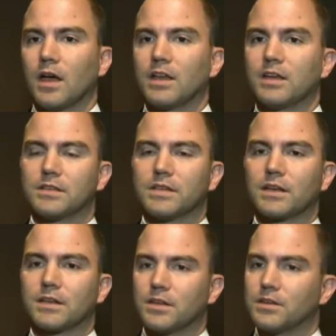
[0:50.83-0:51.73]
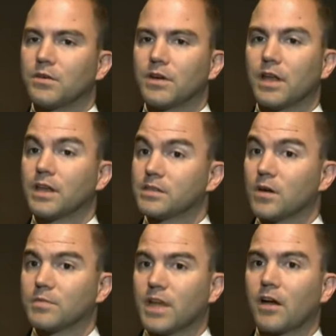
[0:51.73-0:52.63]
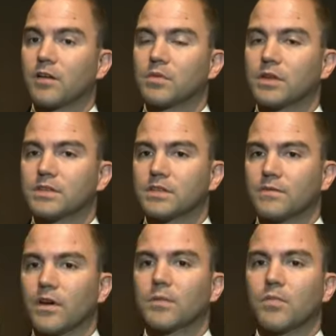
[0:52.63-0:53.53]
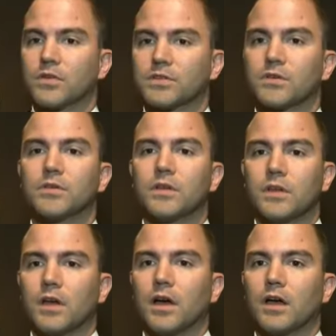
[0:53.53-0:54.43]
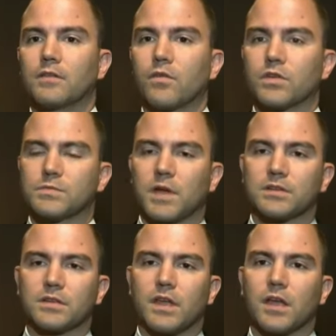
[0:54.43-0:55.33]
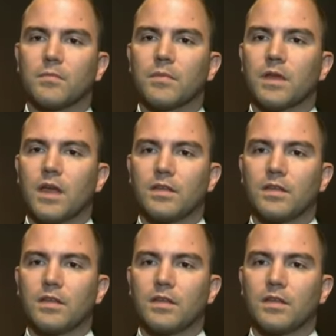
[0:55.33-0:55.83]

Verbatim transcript: and he decided to do it in his hometown, a place that's very personal uh, and, of course, special to him.